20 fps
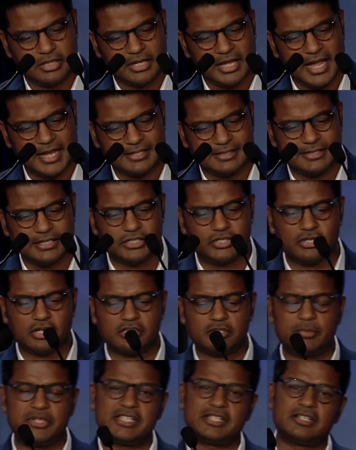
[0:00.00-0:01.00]
has the
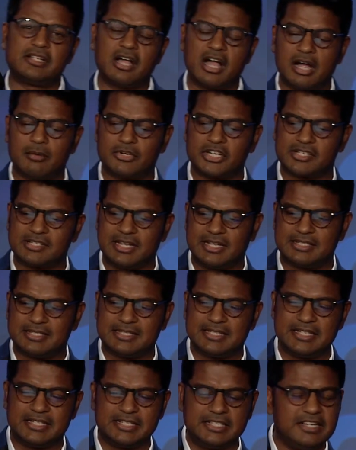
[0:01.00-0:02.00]
adjustments in commerce not
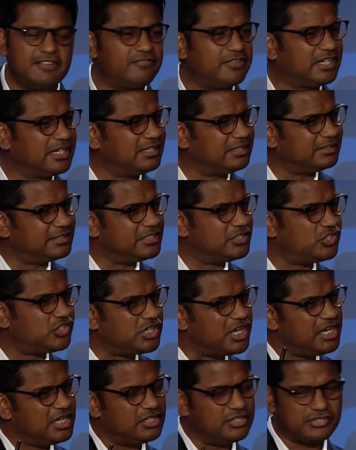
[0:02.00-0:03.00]
significantly
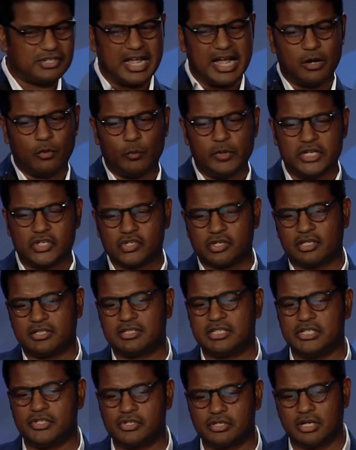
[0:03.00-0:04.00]
changed how we
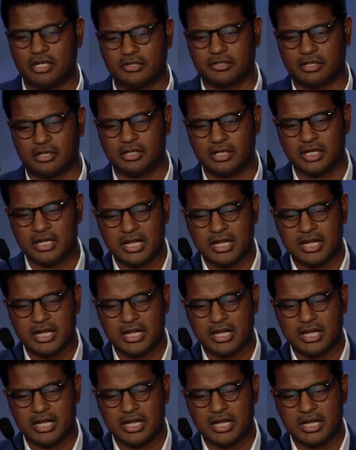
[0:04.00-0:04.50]
trust each other,